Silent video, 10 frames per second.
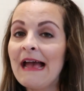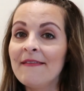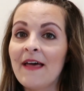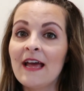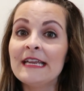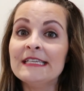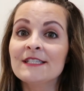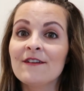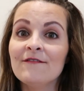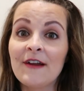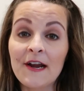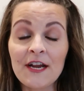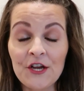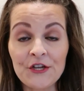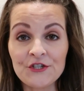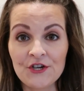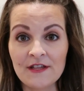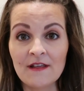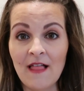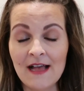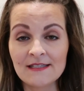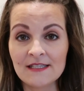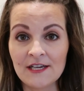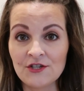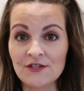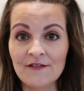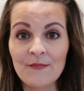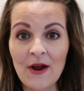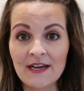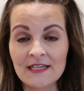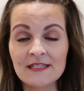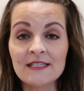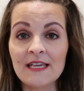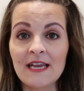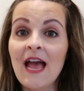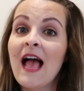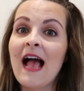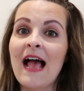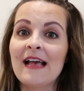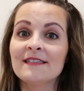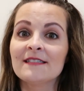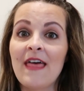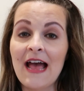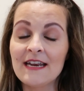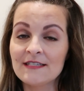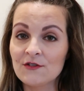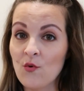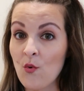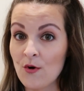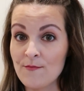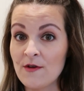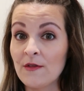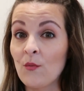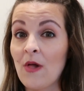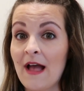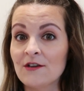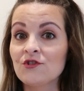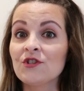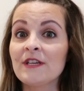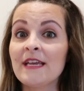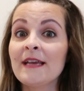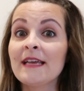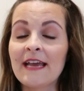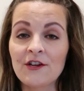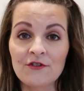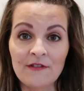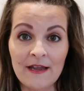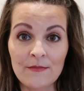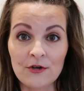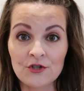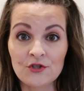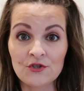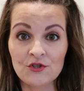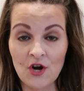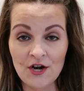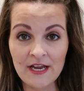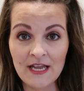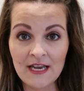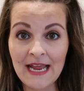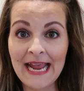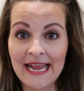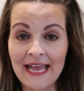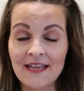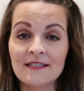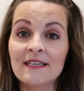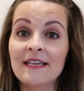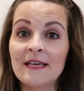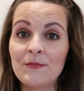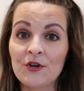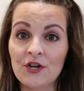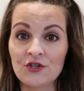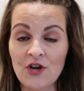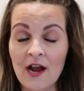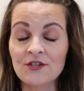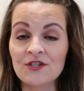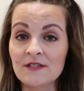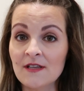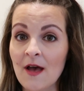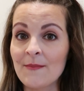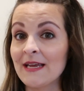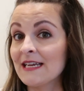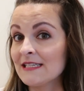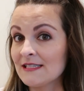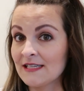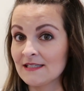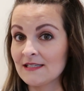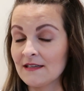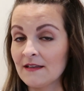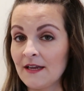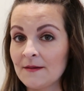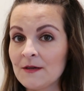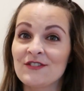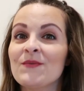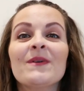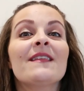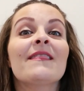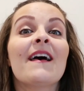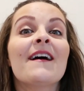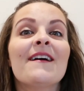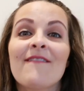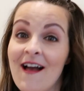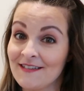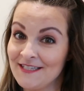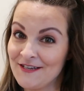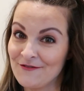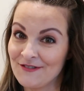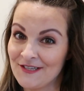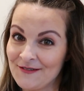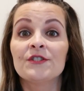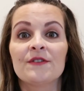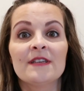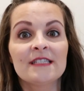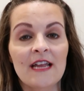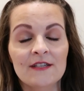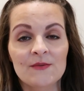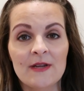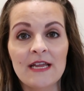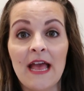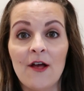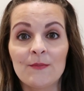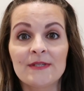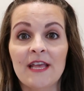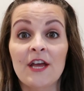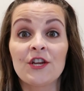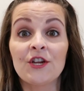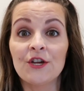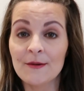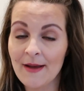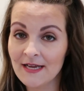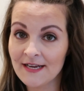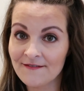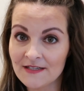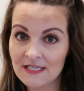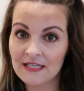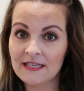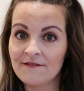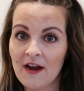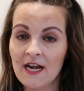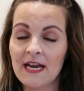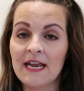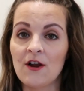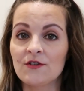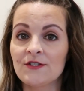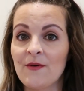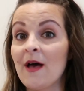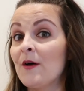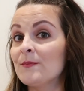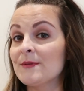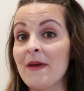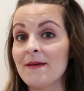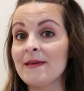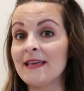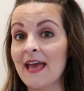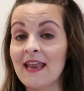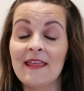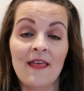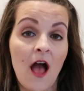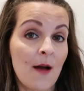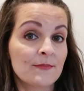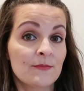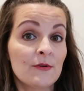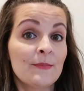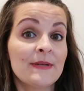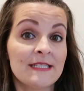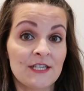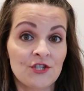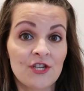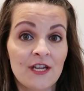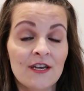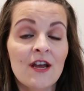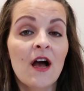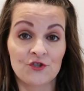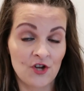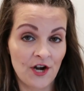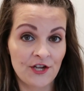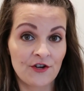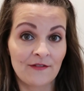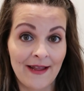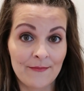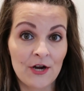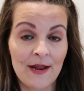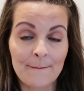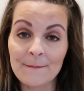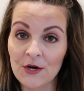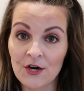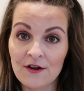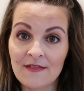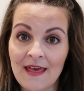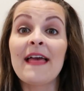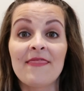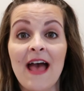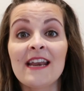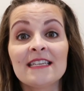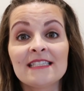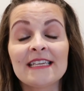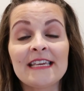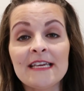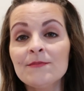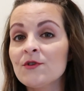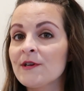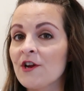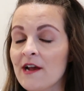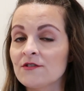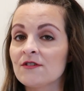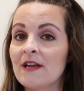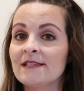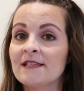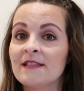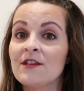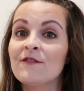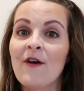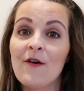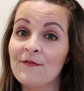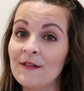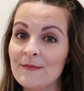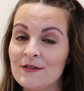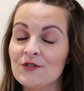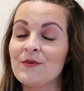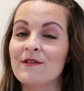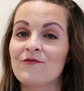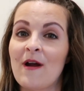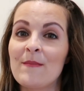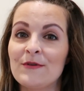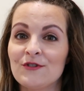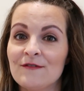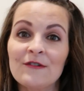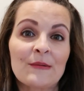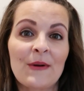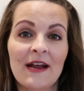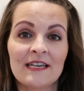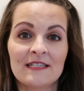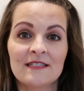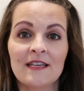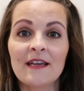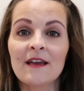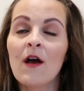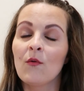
And that is very good during the last stages of pregnancy, as that is the hormone that will actually get your labor started and keep your contractions coming consistently. So we love oxytocin. So this next one, it helps get your body physically ready and also helps baby get in the optimal position for starting your labor and birth. And that is to keep doing your exercises that you've hopefully been doing throughout most of your pregnancy.